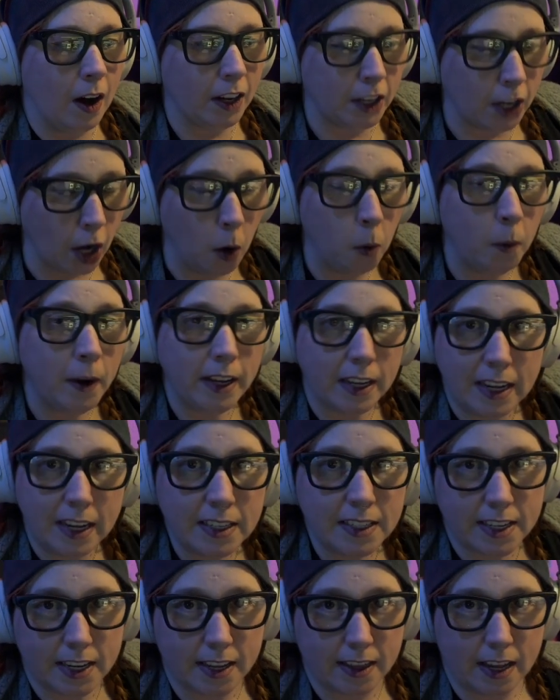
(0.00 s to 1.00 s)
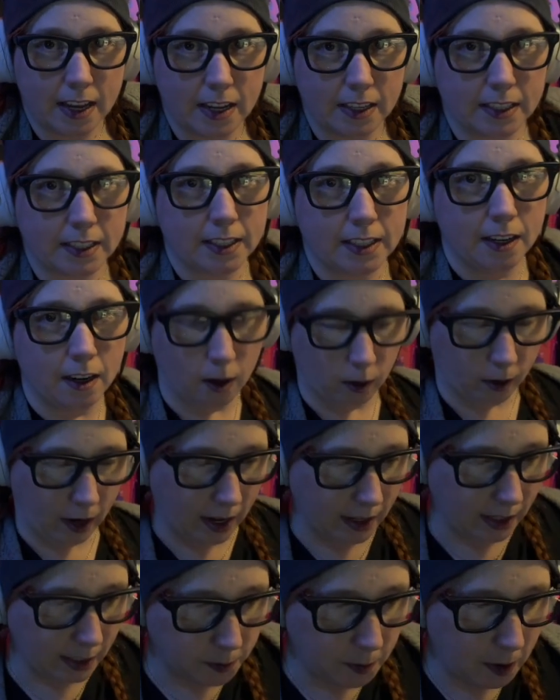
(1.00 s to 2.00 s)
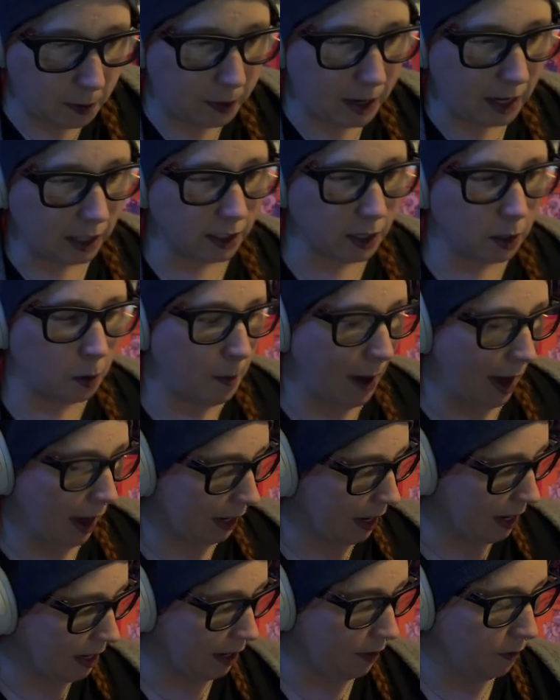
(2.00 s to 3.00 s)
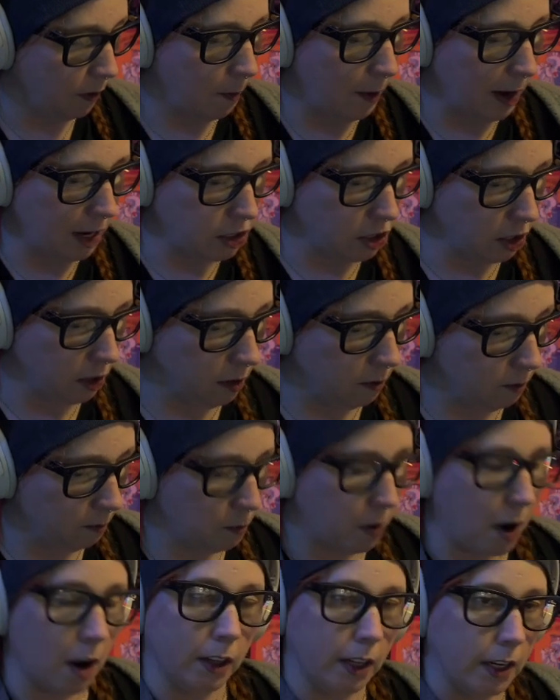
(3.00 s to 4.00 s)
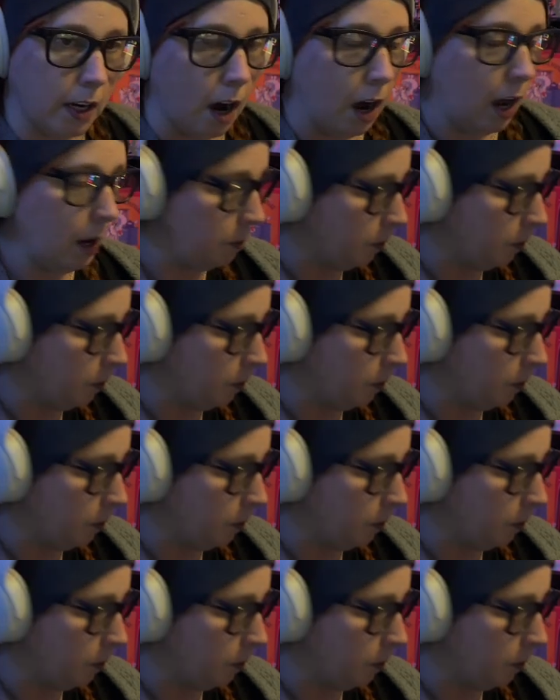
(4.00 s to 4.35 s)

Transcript: Going into this, okay, this might be a little back-end information, probably not,